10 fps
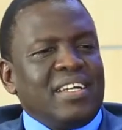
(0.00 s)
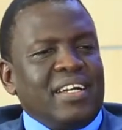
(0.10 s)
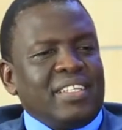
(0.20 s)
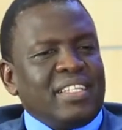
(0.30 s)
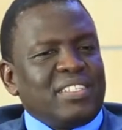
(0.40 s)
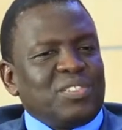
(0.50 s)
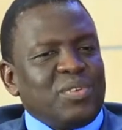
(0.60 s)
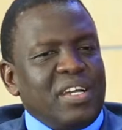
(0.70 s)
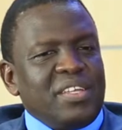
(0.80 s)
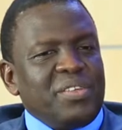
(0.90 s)
And that is
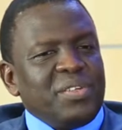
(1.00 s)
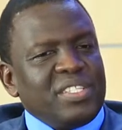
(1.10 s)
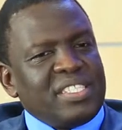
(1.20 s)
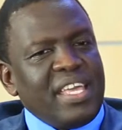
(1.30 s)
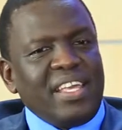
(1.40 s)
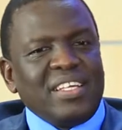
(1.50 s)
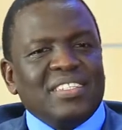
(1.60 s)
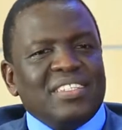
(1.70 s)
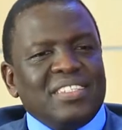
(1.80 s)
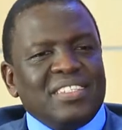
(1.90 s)
why you are saying
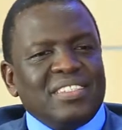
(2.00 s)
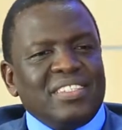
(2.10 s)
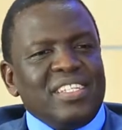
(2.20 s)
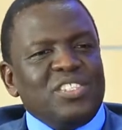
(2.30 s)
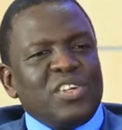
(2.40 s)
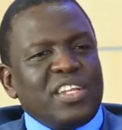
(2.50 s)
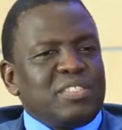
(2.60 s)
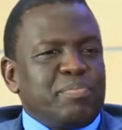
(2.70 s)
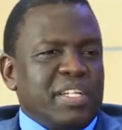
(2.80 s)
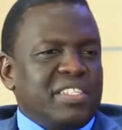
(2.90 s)
the
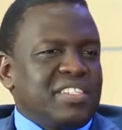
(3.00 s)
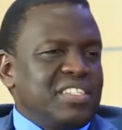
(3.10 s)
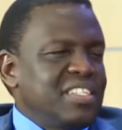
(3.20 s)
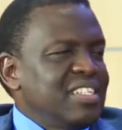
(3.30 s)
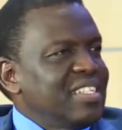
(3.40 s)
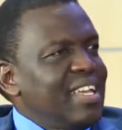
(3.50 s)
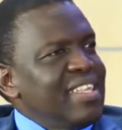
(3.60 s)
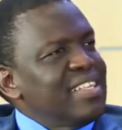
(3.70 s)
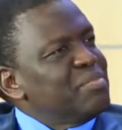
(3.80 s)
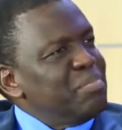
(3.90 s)
insurance penetration in
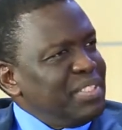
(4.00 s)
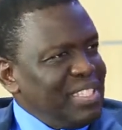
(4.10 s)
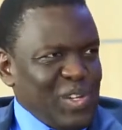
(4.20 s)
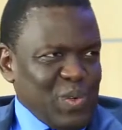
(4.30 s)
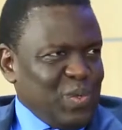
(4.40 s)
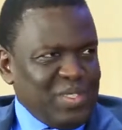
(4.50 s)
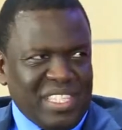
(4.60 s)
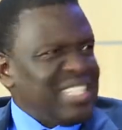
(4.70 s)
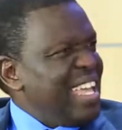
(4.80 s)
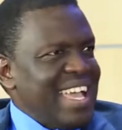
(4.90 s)
Kenya is pretty low.
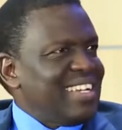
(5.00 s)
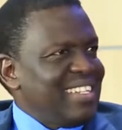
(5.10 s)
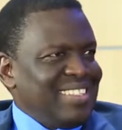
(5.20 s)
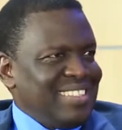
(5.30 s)
That I agree.